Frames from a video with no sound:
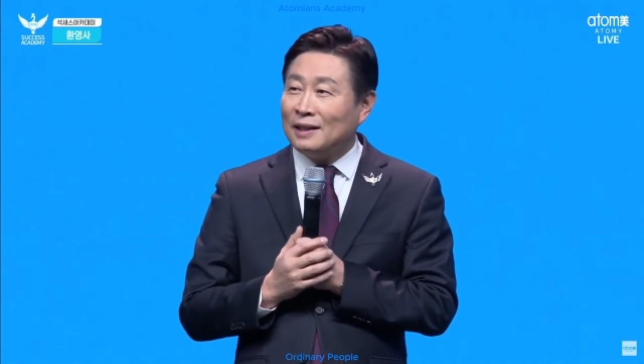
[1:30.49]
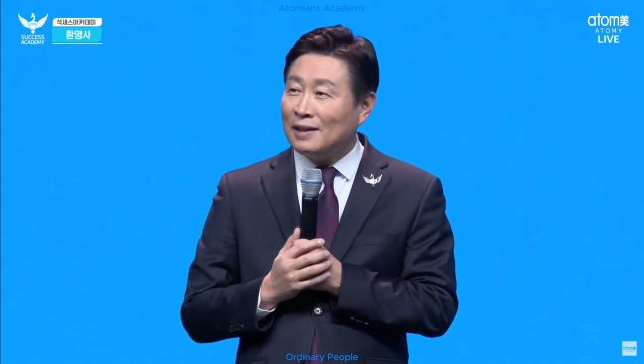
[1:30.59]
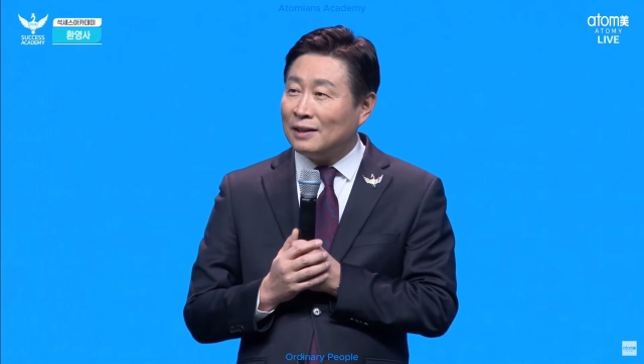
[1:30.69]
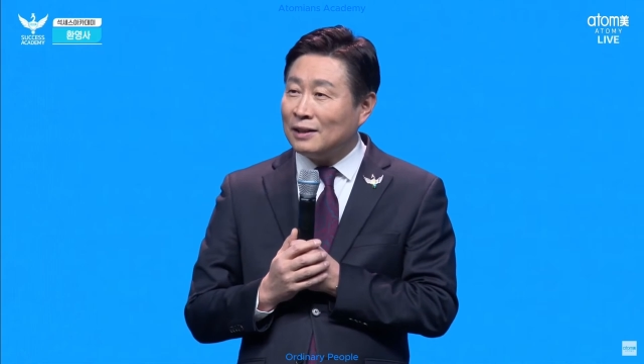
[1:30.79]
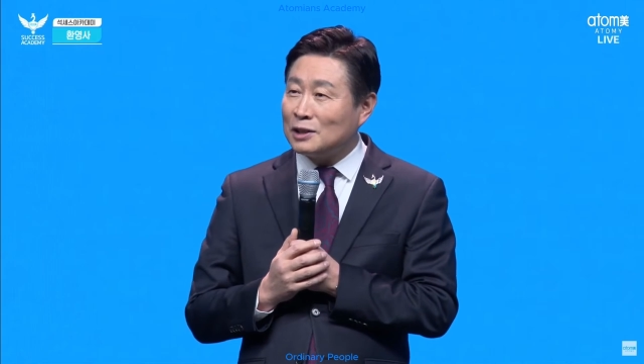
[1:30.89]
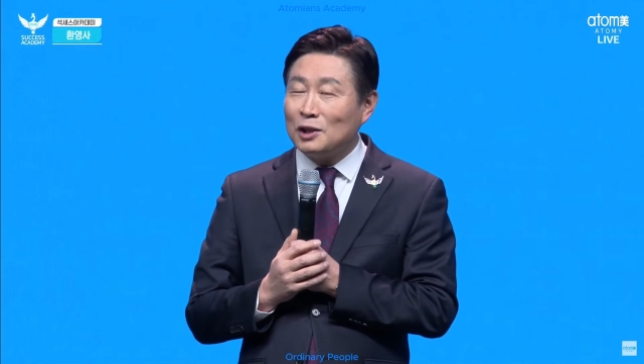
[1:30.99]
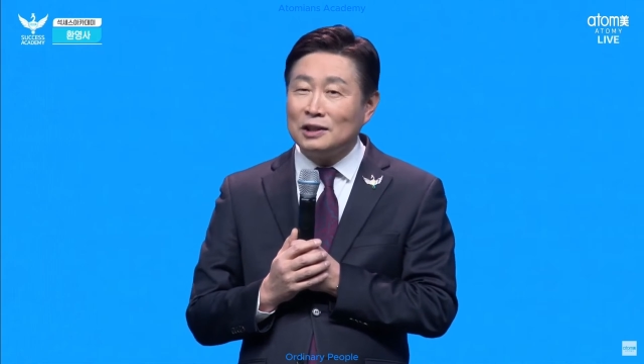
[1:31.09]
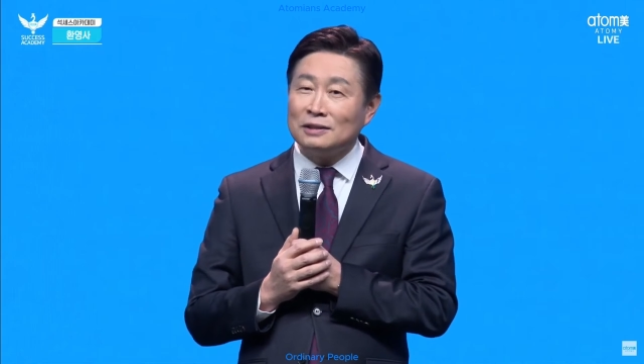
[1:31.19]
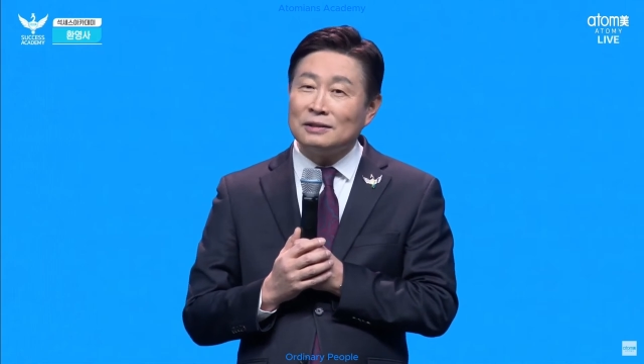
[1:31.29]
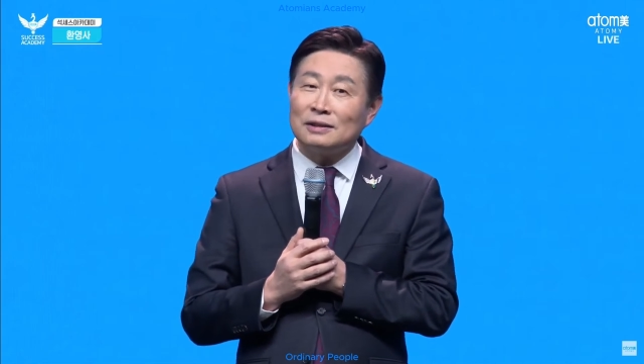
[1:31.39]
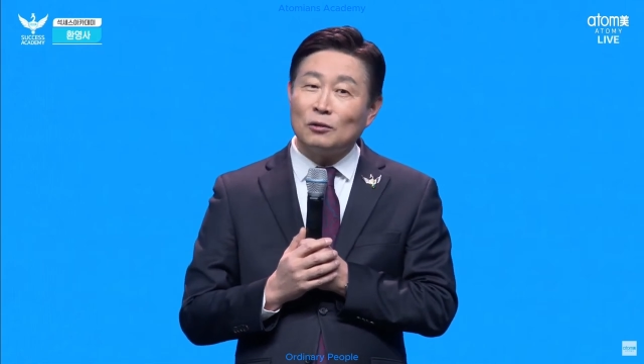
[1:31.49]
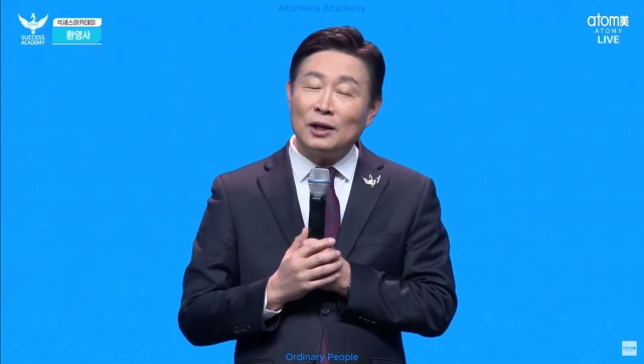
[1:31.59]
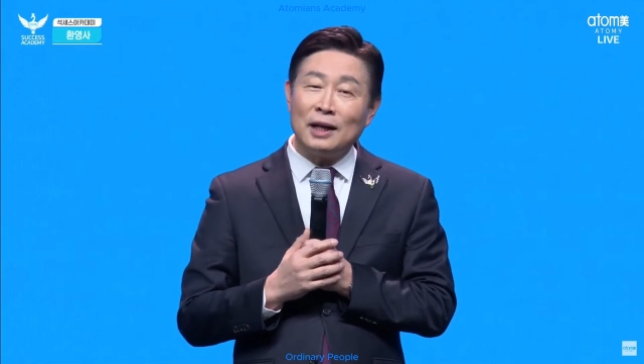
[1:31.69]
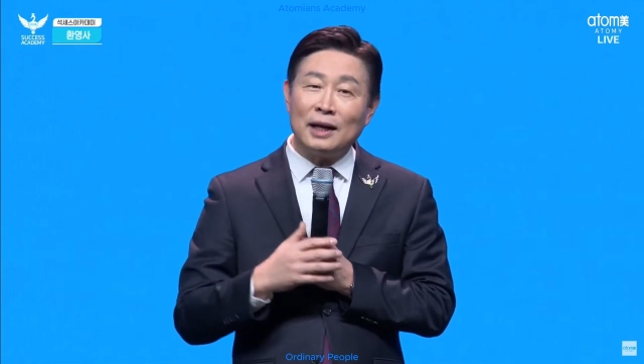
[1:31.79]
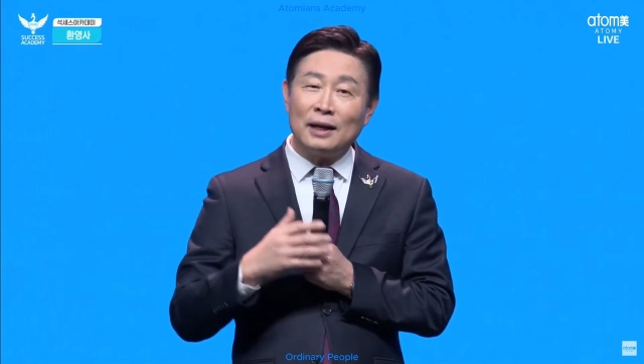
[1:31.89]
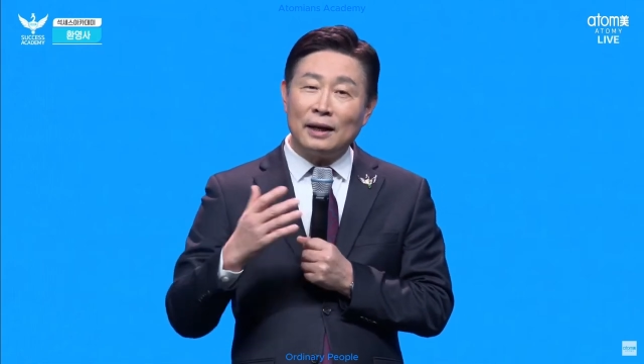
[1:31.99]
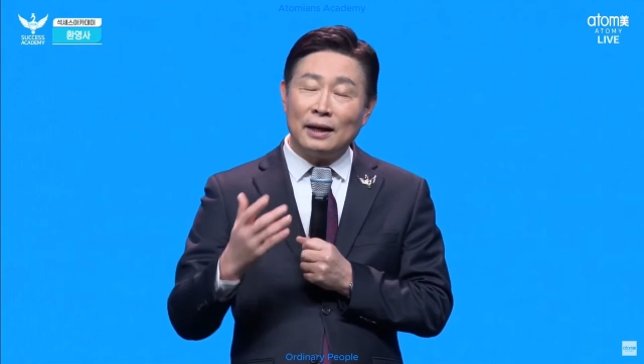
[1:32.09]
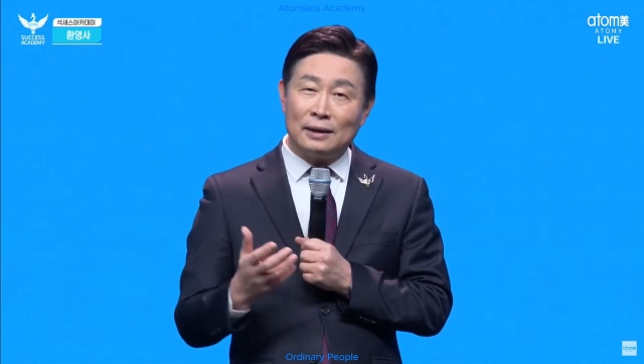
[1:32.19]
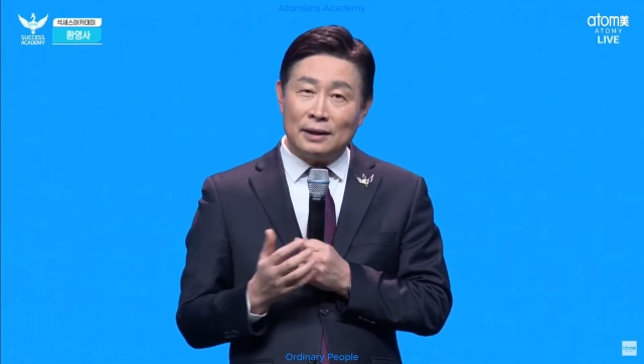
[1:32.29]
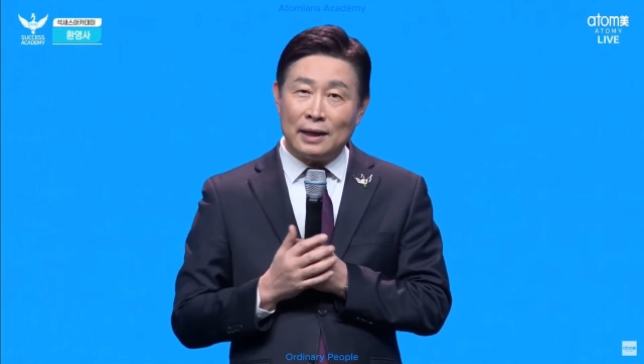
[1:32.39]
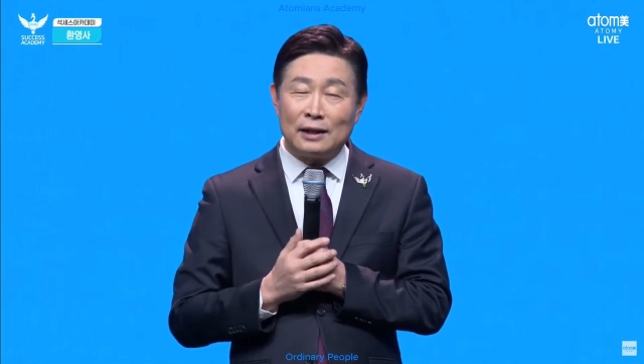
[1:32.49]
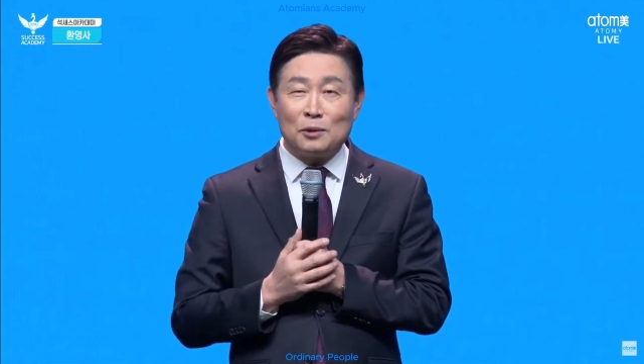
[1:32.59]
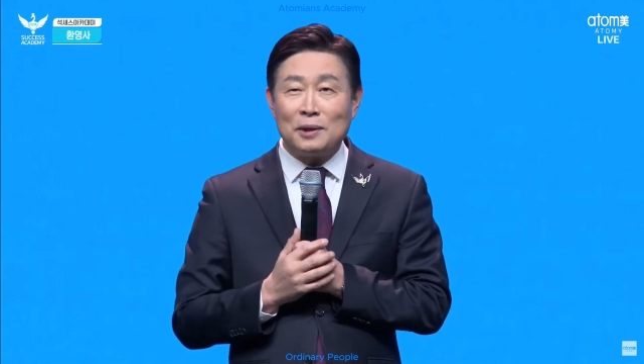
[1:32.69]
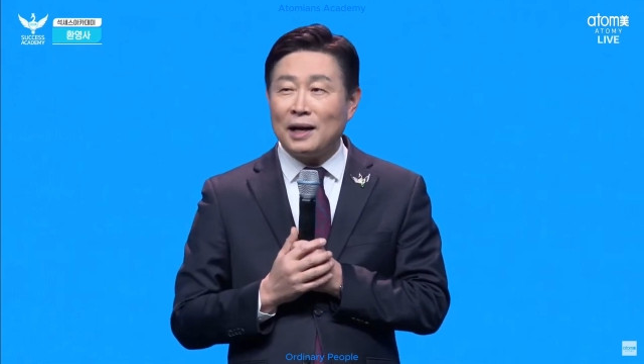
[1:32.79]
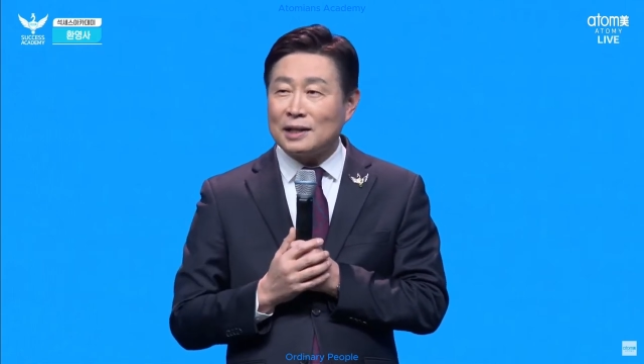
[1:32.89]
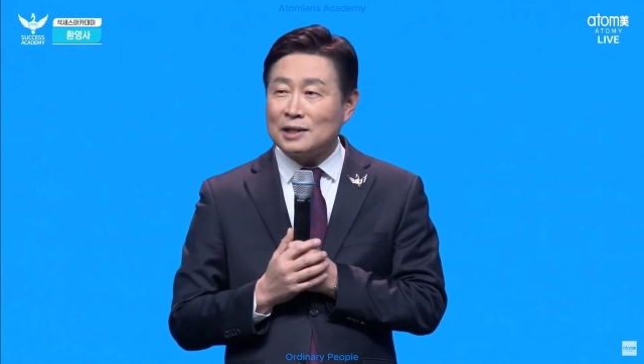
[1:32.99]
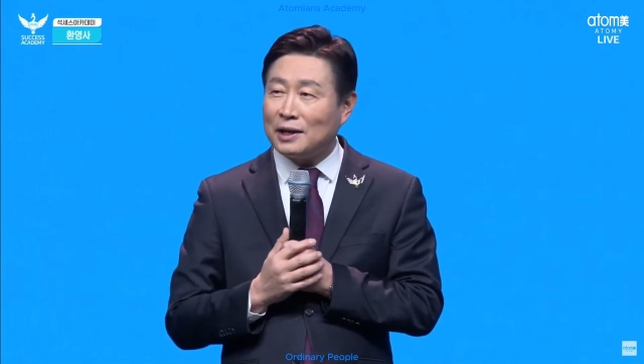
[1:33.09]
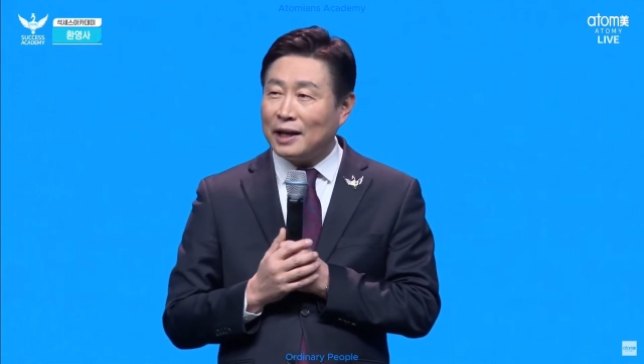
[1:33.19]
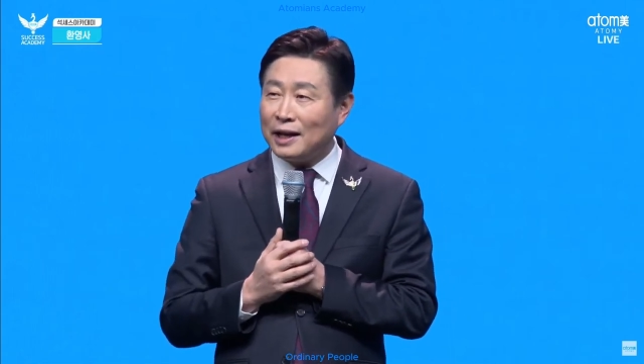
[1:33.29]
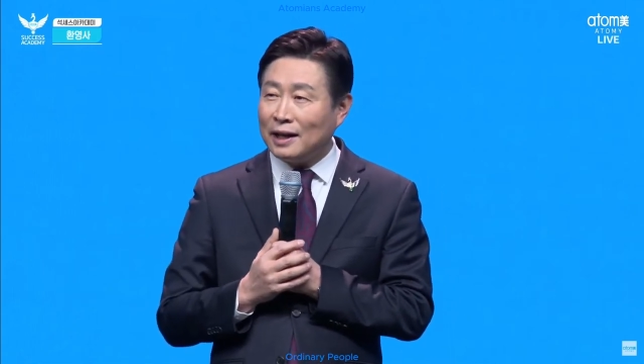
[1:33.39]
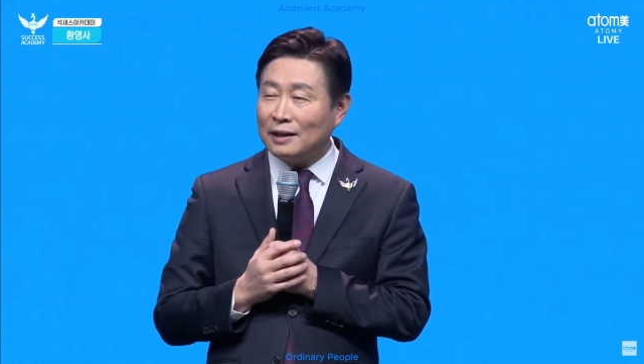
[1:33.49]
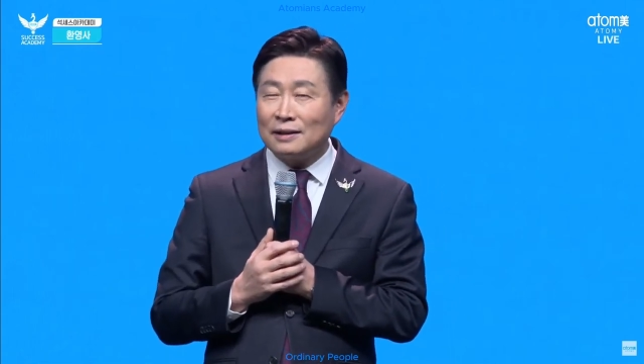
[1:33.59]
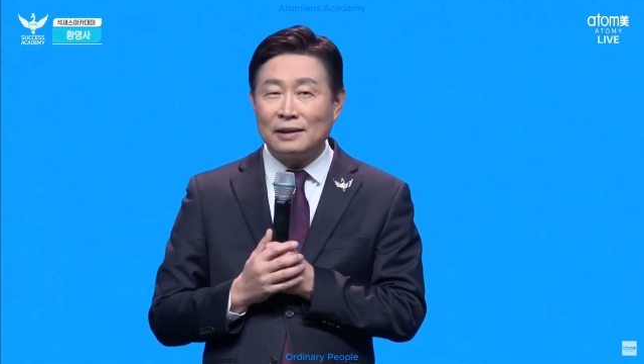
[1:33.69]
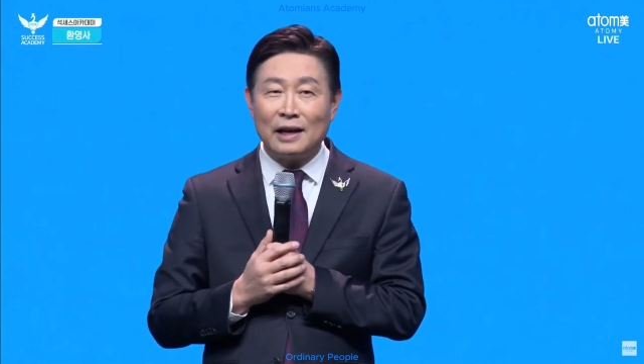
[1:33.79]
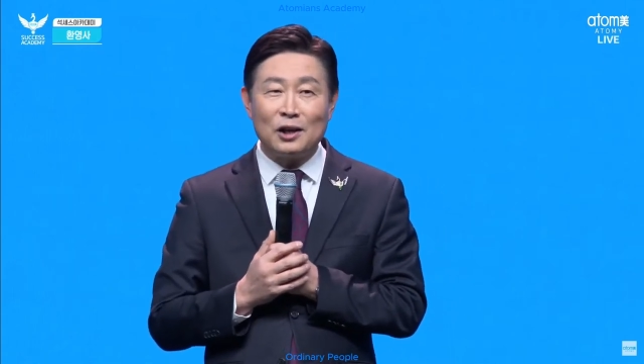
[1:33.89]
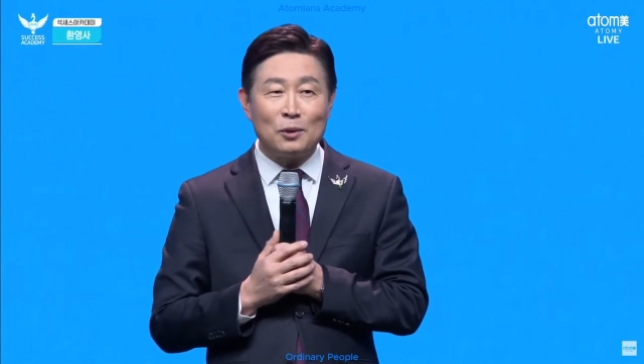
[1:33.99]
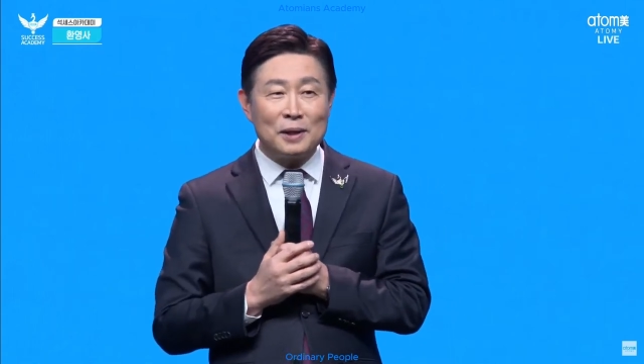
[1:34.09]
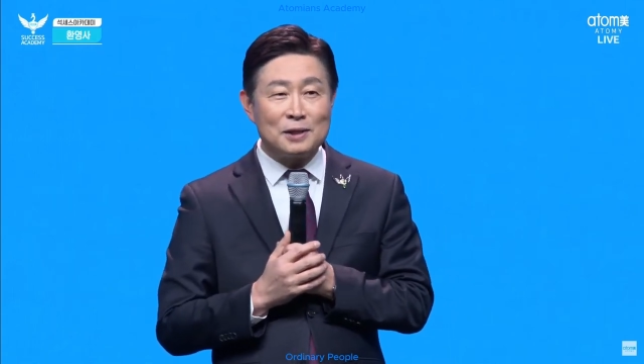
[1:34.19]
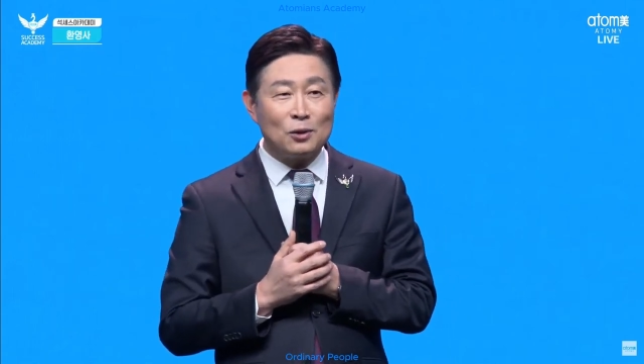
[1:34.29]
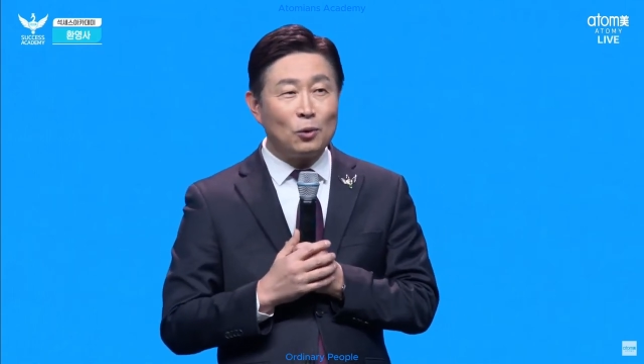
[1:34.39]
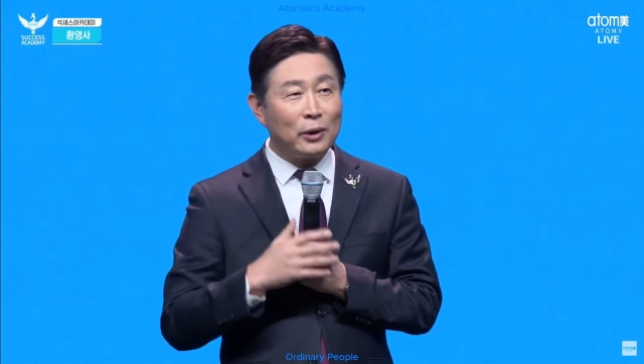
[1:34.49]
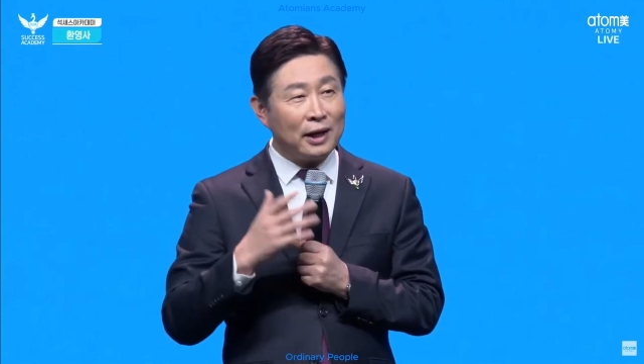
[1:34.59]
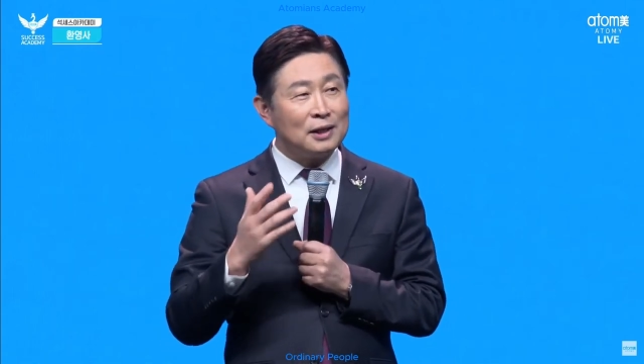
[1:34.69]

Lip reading: I could have missed this opportunity.